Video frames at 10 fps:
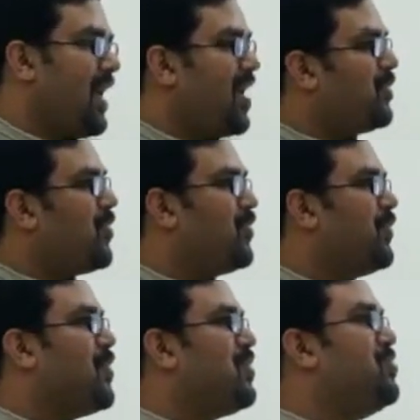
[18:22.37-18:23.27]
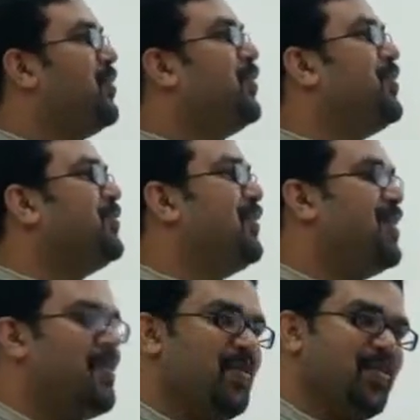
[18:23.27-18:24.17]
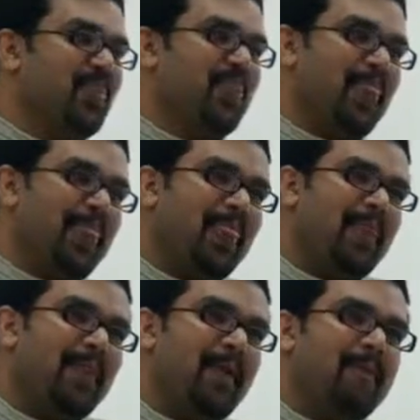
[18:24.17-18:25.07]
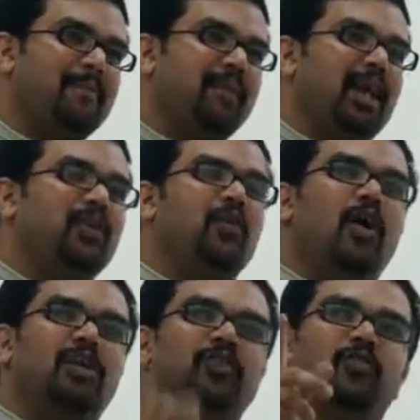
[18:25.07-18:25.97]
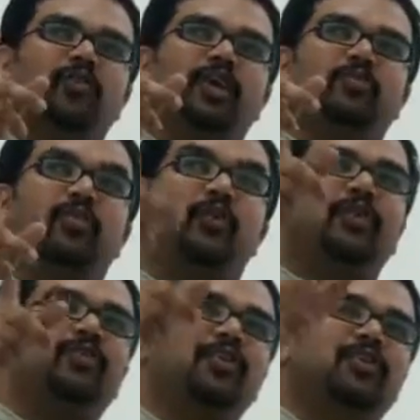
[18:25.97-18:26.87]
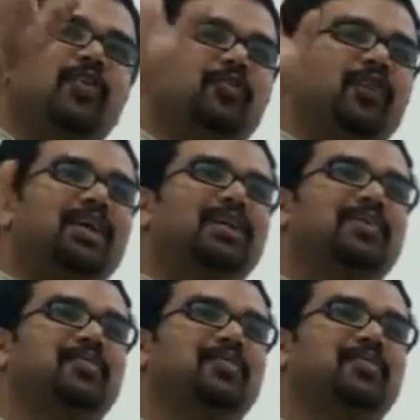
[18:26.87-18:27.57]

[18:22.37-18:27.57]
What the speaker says: Can software be beautiful? Can you call a software as beautiful software?